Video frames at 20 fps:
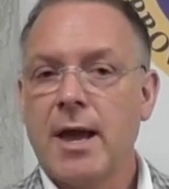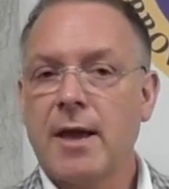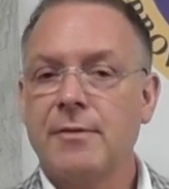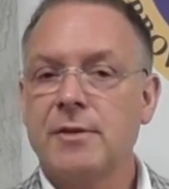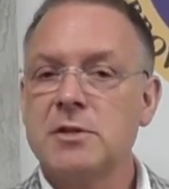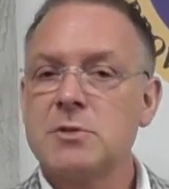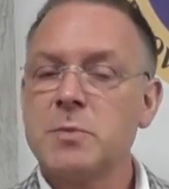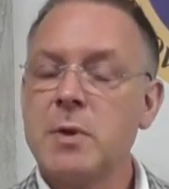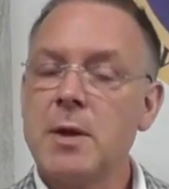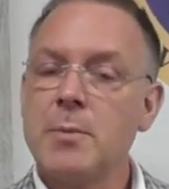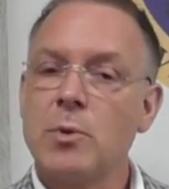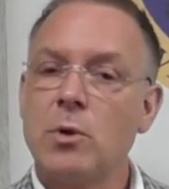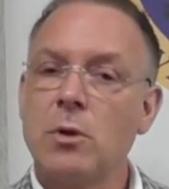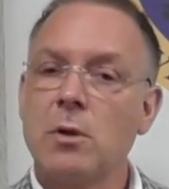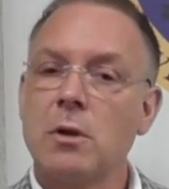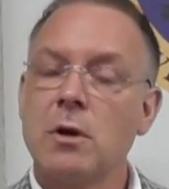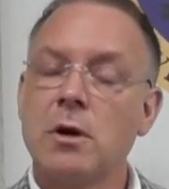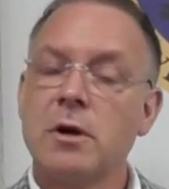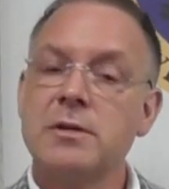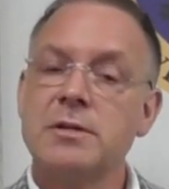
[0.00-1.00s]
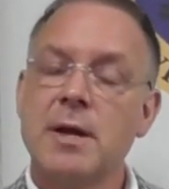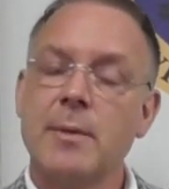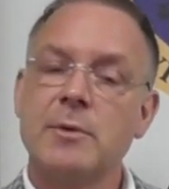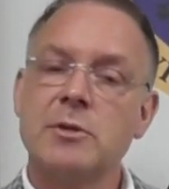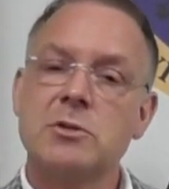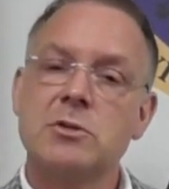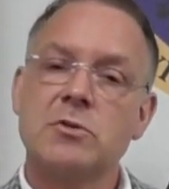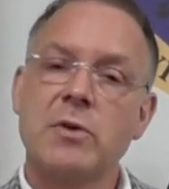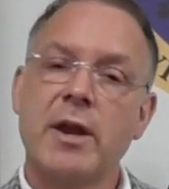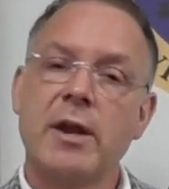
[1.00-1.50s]
And these people are
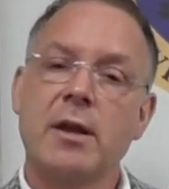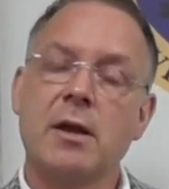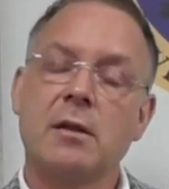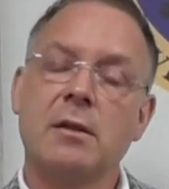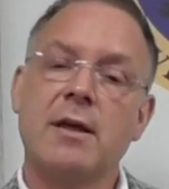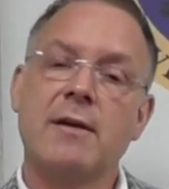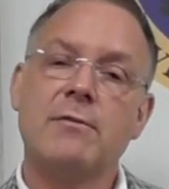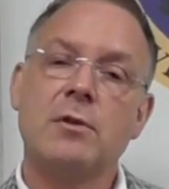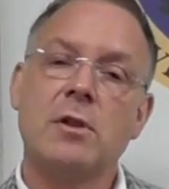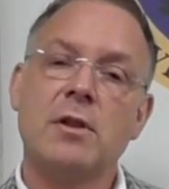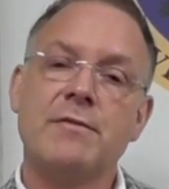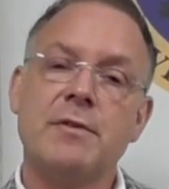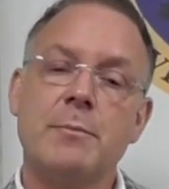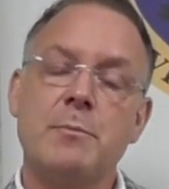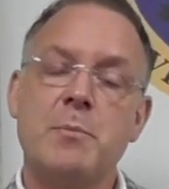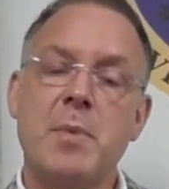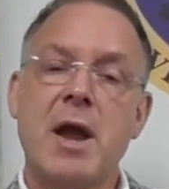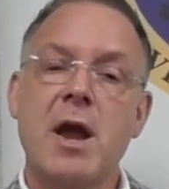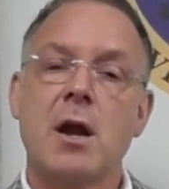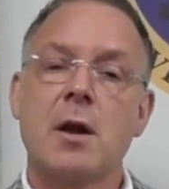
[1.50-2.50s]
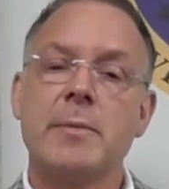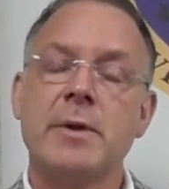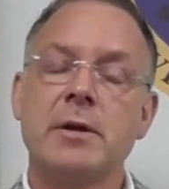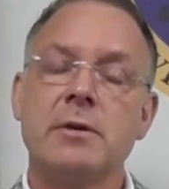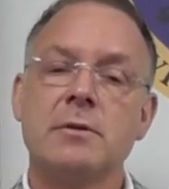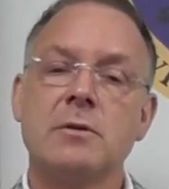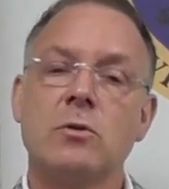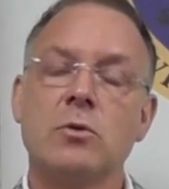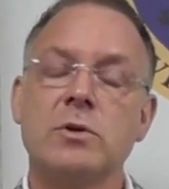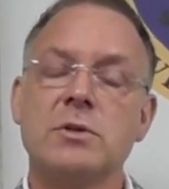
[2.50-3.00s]
demonstrating a level of
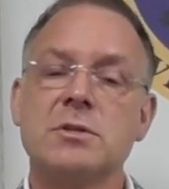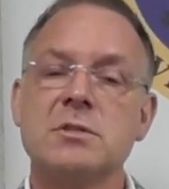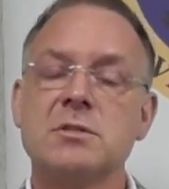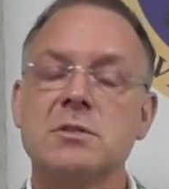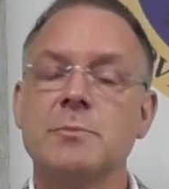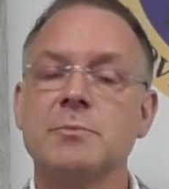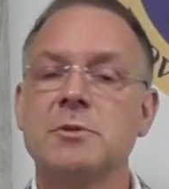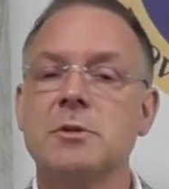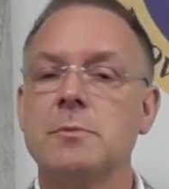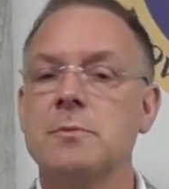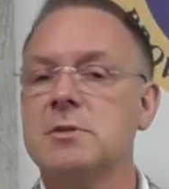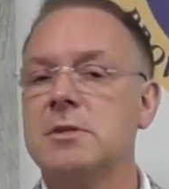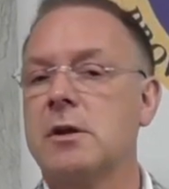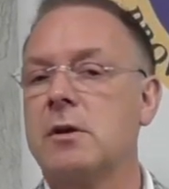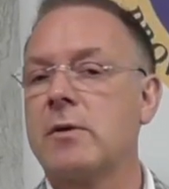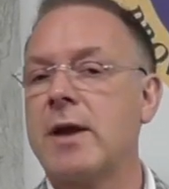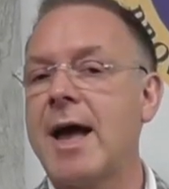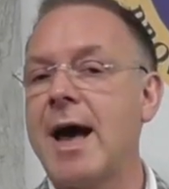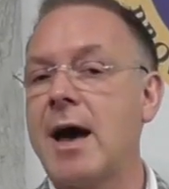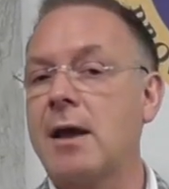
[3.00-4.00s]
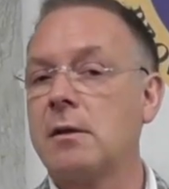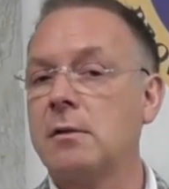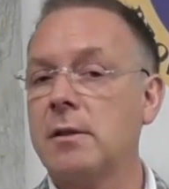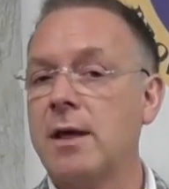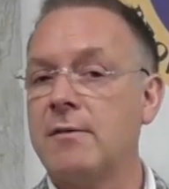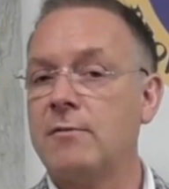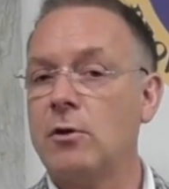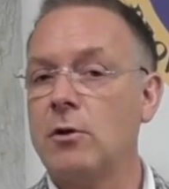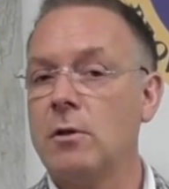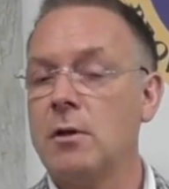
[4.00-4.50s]
impairment or symptoms that are at a
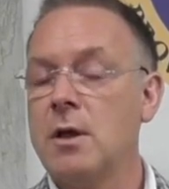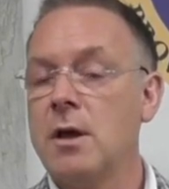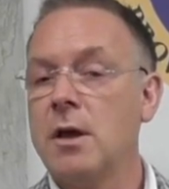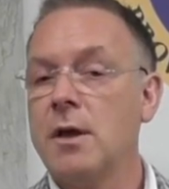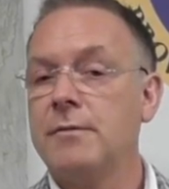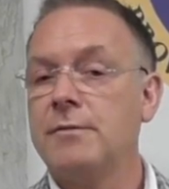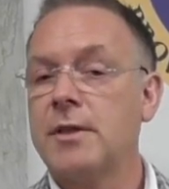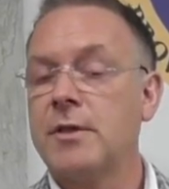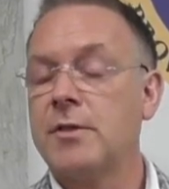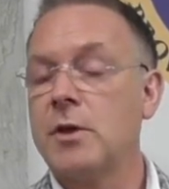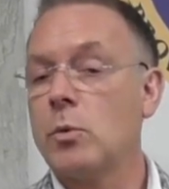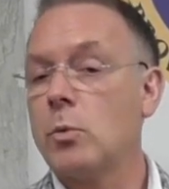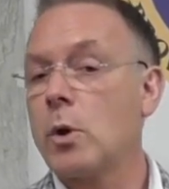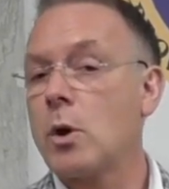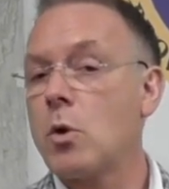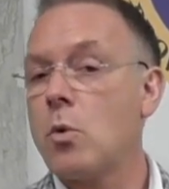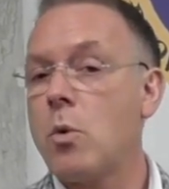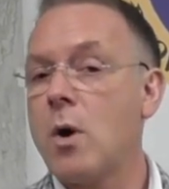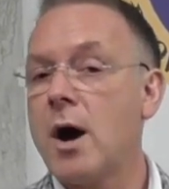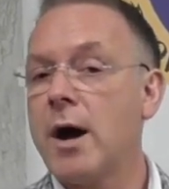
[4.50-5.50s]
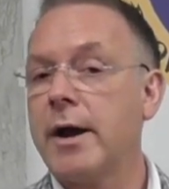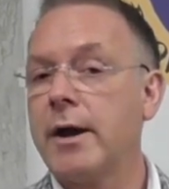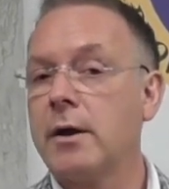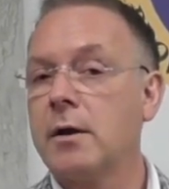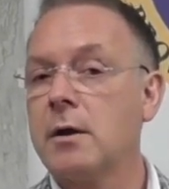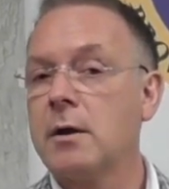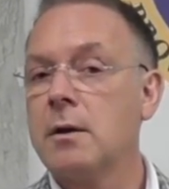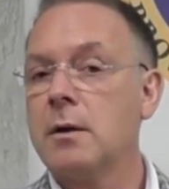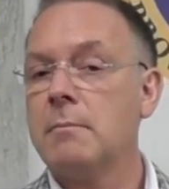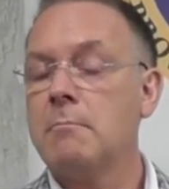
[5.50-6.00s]
level that they
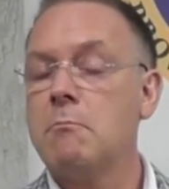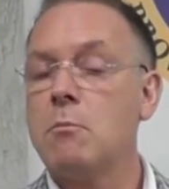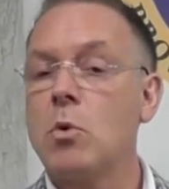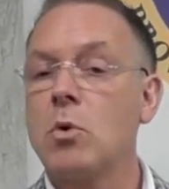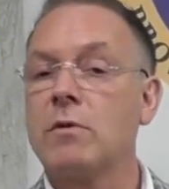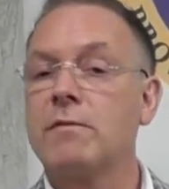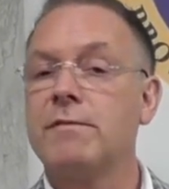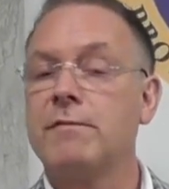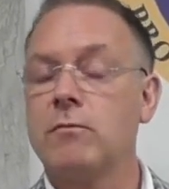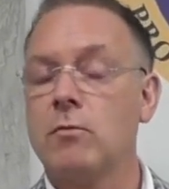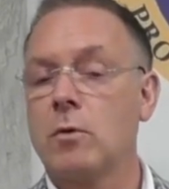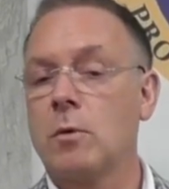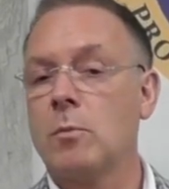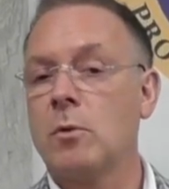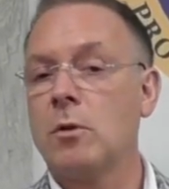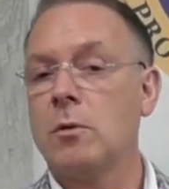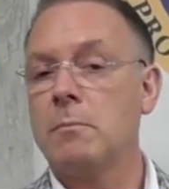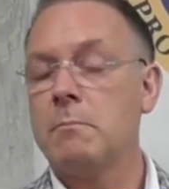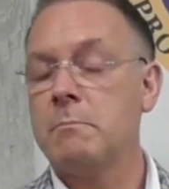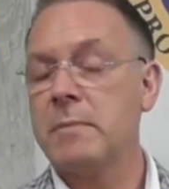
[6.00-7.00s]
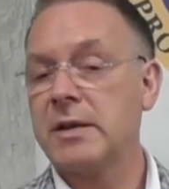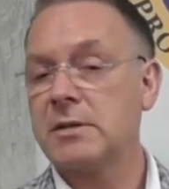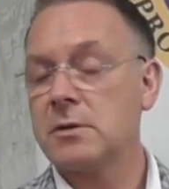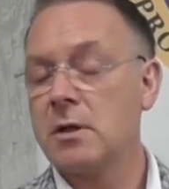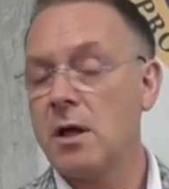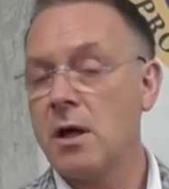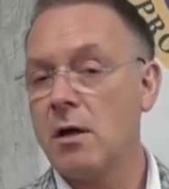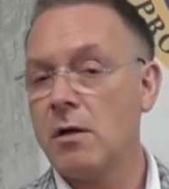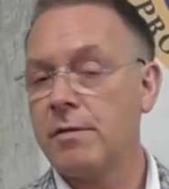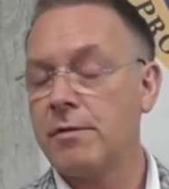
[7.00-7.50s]
require more formal
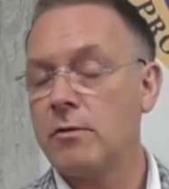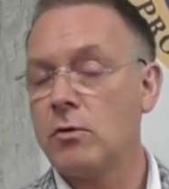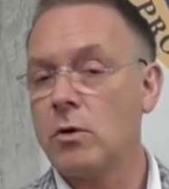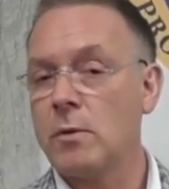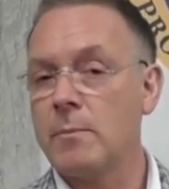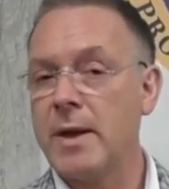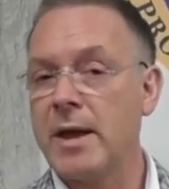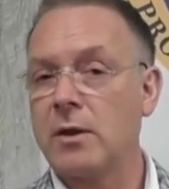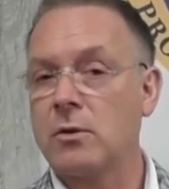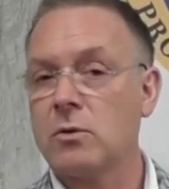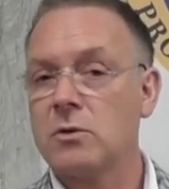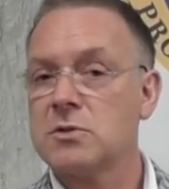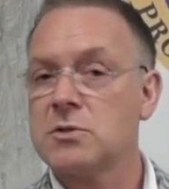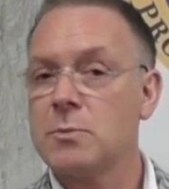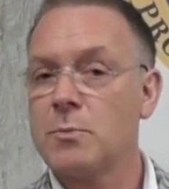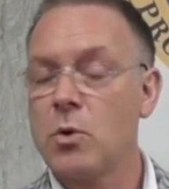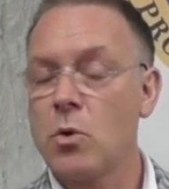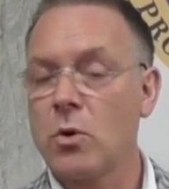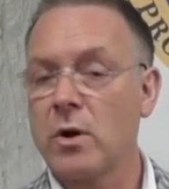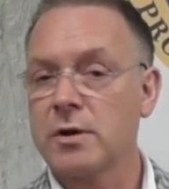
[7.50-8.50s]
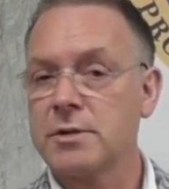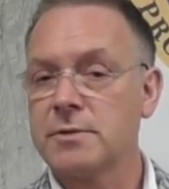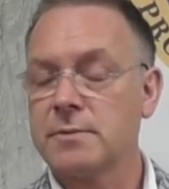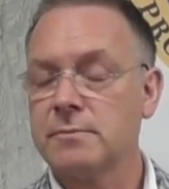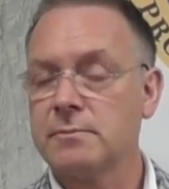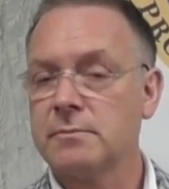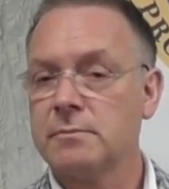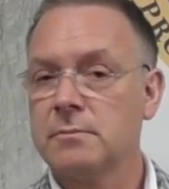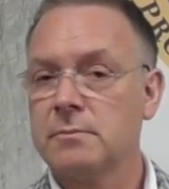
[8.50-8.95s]
mental health or medical support.